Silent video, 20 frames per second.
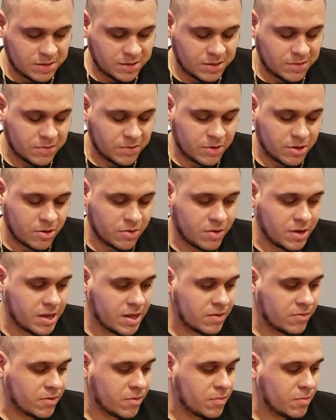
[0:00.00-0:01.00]
We'll go
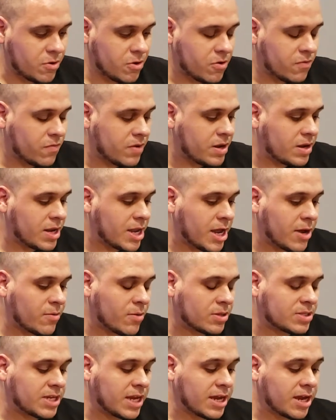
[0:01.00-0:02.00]
ahead and remove it. Now
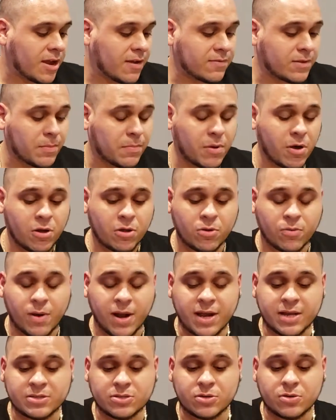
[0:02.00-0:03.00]
we'll take off the
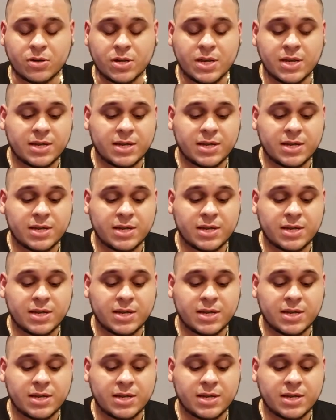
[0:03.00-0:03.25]
polarizer.